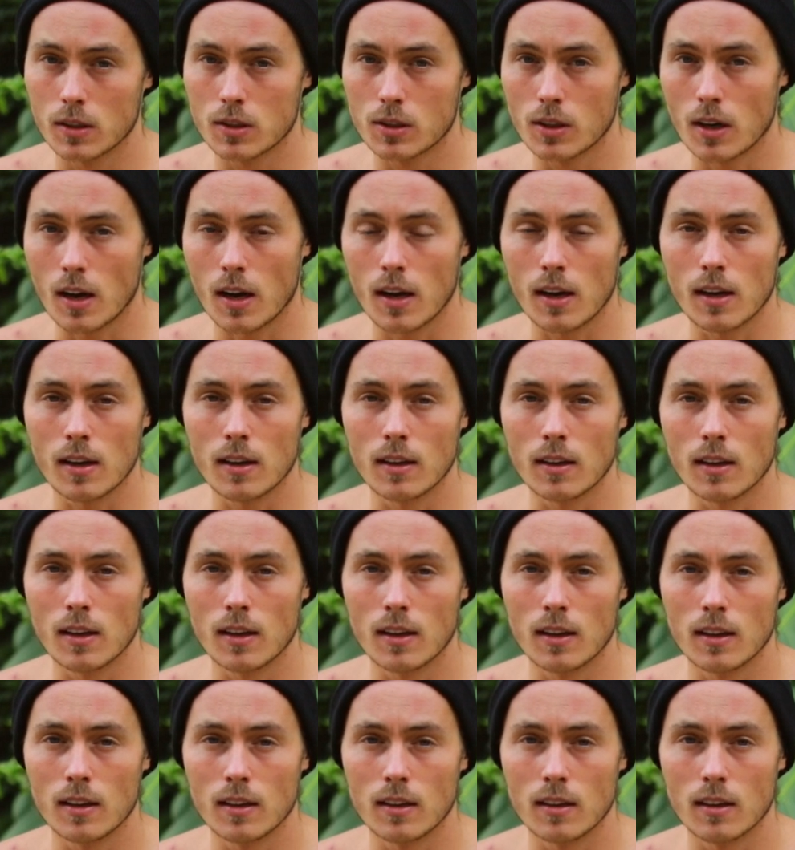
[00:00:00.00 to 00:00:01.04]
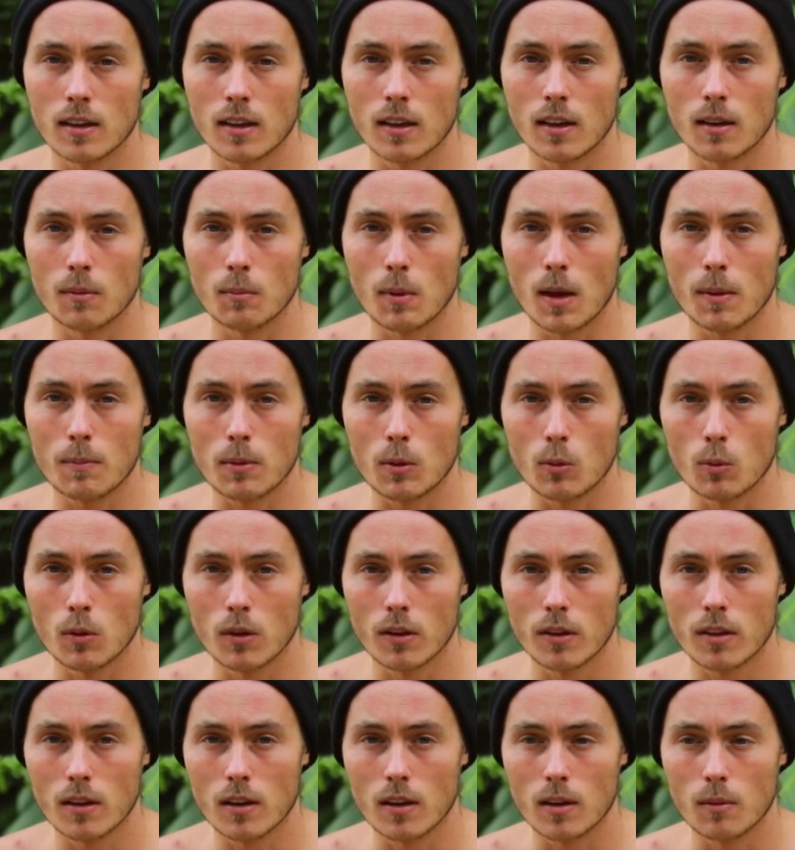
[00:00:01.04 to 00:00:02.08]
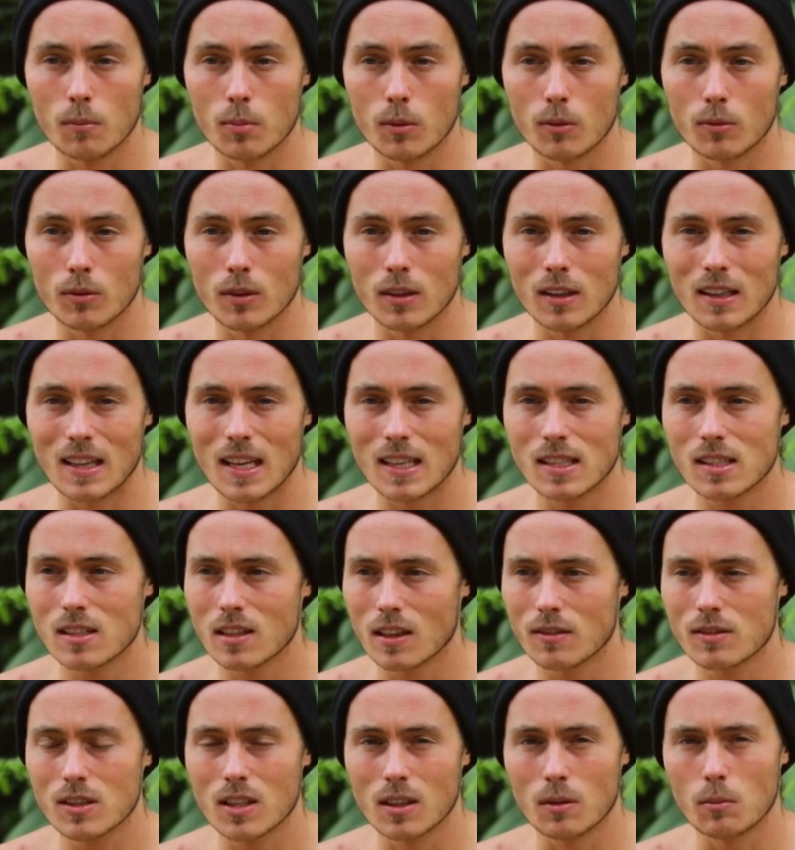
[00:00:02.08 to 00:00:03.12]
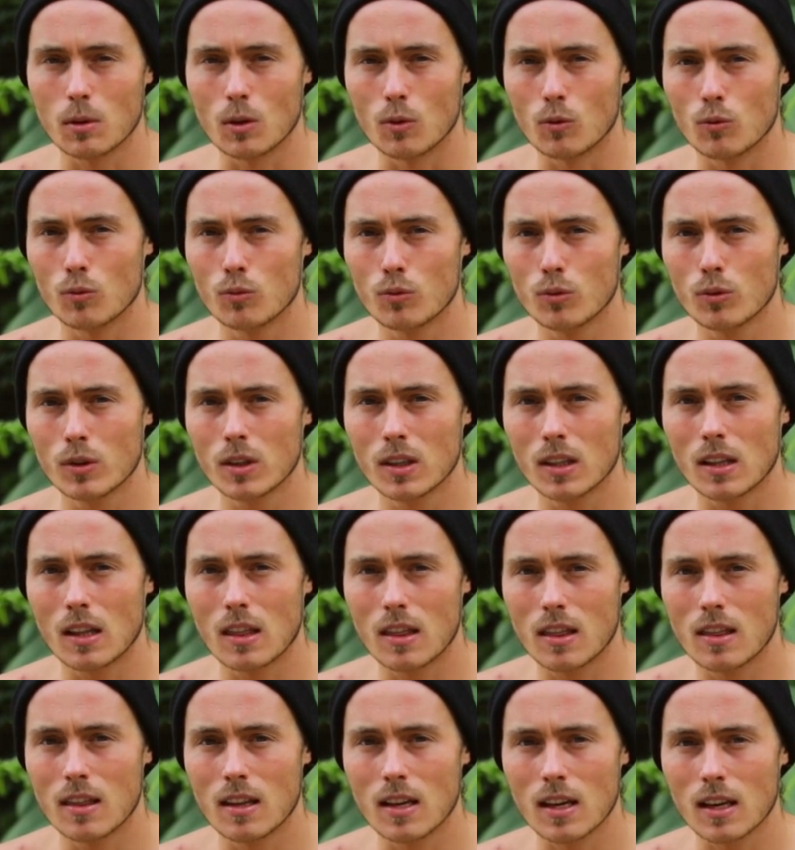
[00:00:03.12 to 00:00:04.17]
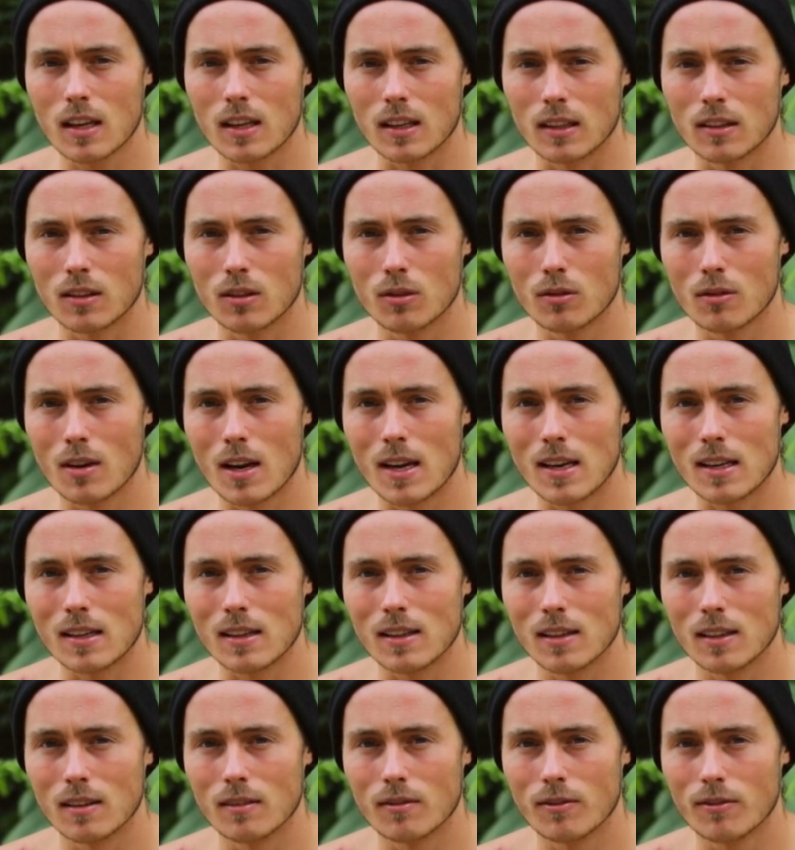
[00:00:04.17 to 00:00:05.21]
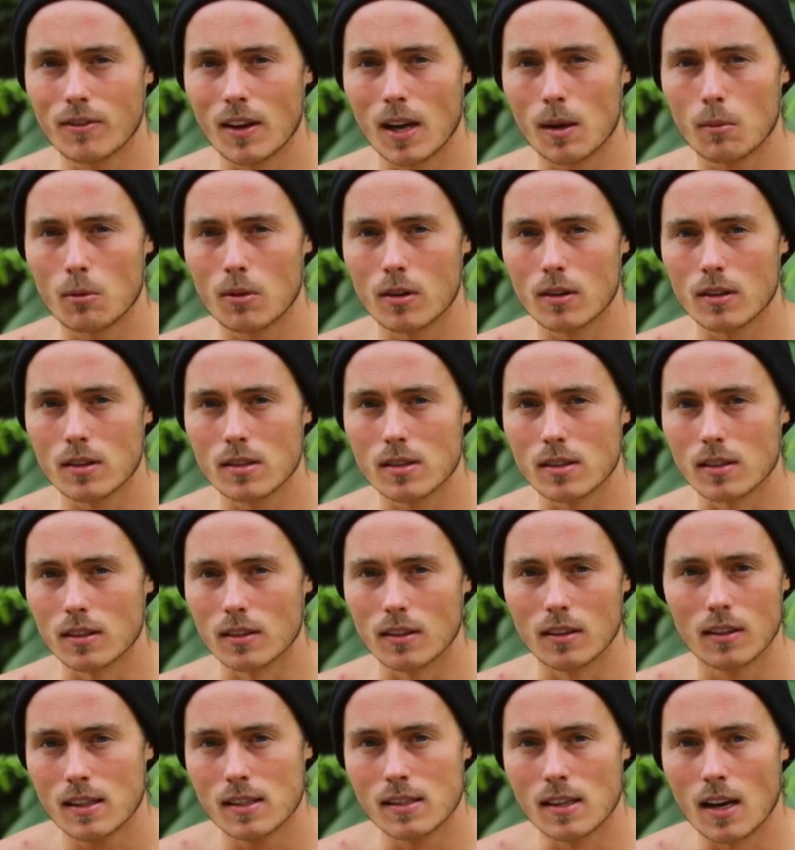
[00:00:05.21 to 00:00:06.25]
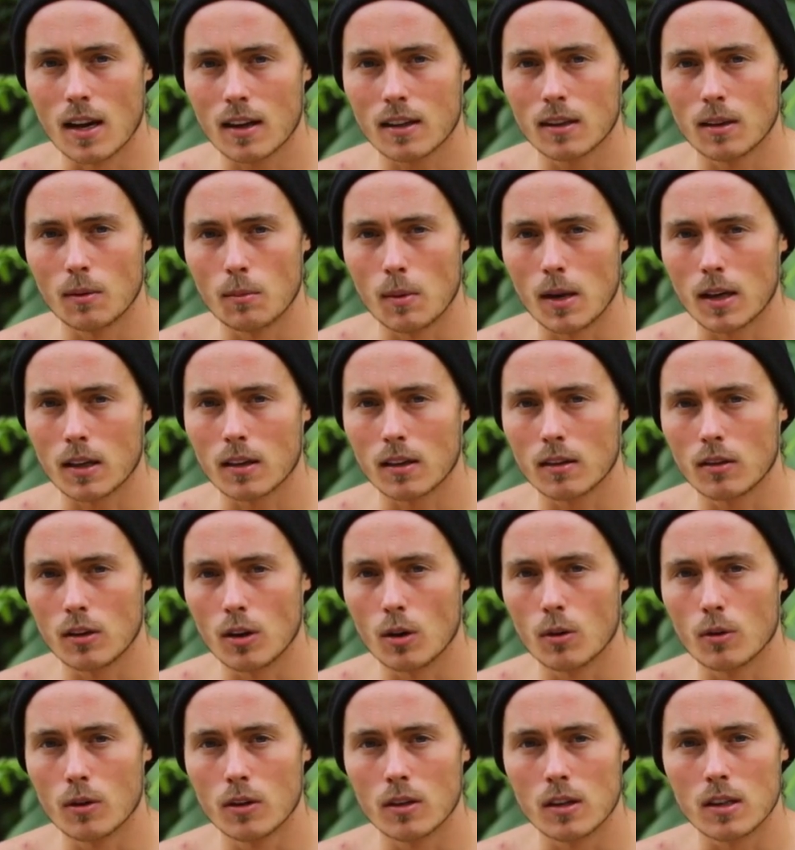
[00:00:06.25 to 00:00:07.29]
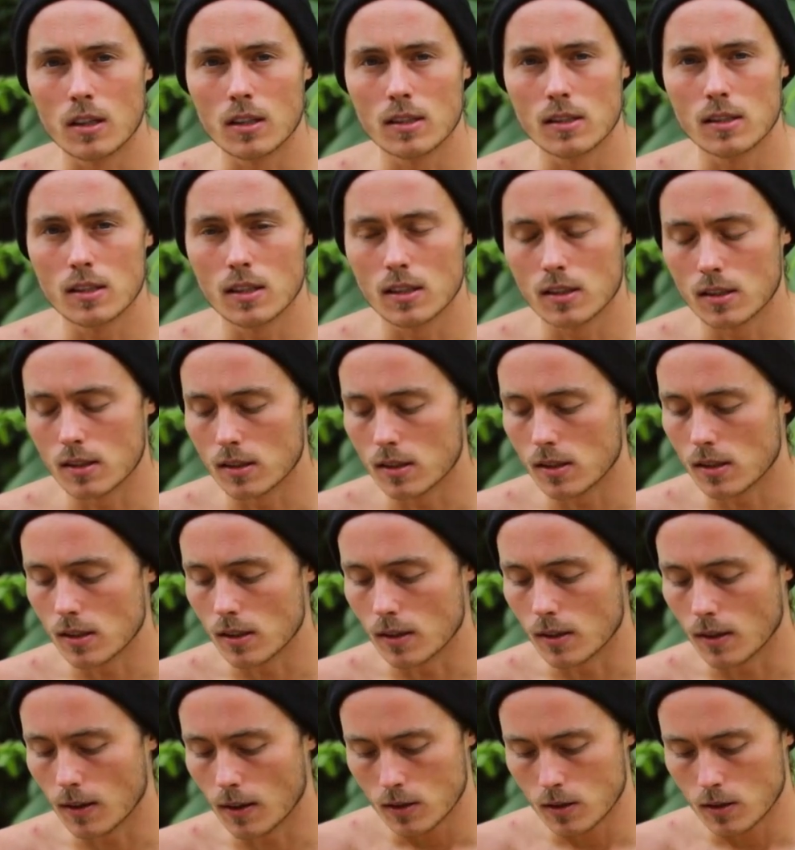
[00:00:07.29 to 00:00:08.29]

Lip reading: try it and it might be worth it, but really that stuff's gonna be really thick and grainy and fibrous, and it's not gonna make a yogurty consistency.